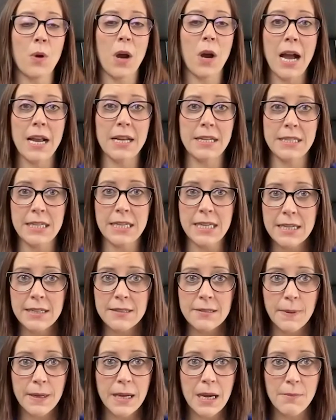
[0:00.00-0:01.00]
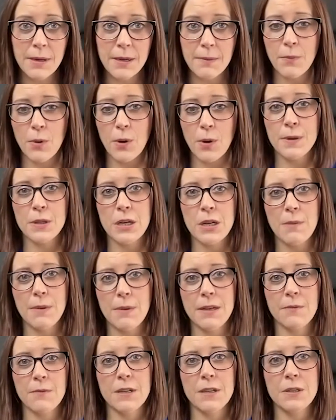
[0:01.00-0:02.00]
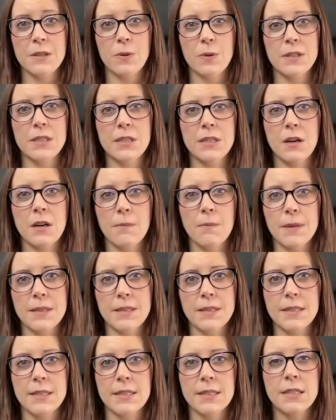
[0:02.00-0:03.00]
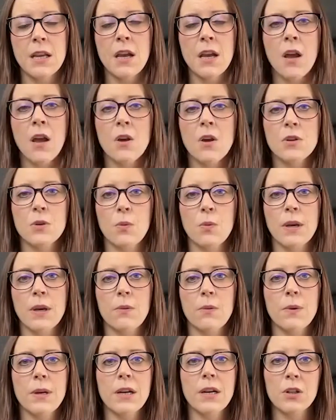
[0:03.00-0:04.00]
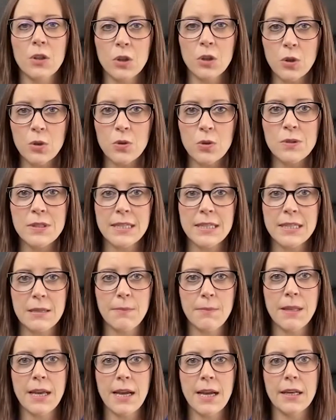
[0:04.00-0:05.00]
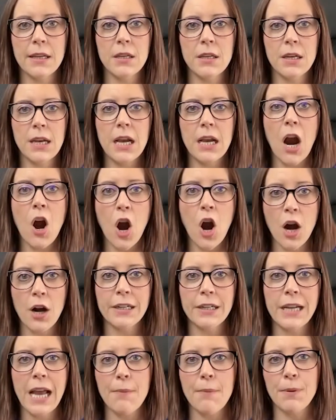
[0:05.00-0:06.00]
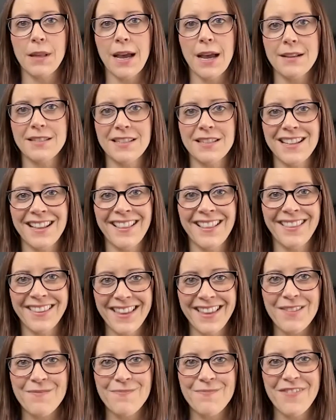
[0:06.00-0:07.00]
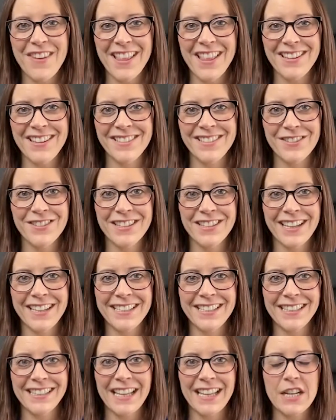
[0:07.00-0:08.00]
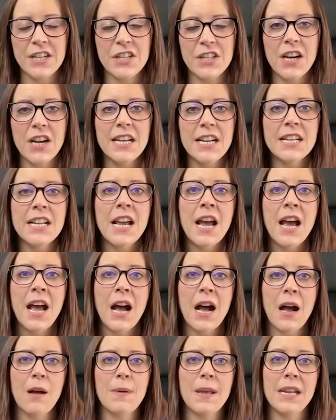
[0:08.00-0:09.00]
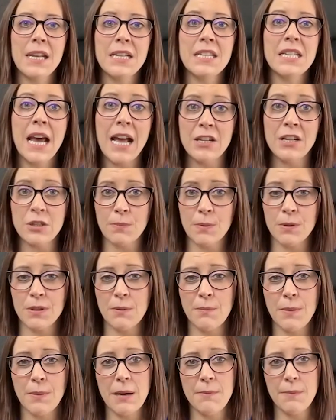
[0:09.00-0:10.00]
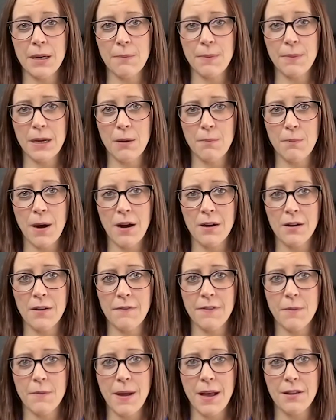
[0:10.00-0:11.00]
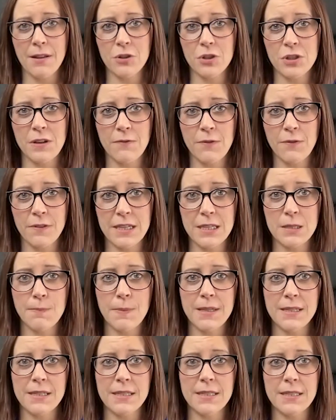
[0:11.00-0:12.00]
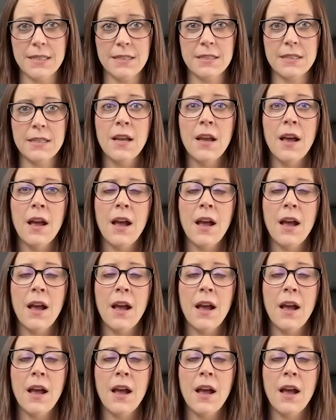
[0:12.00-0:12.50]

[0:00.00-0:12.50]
IT is becoming a more predominant resource in our businesses. So we are losing some of that hard capital asset that lenders like to lend on, and intangibles are becoming a bigger part of the balance sheet for these businesses.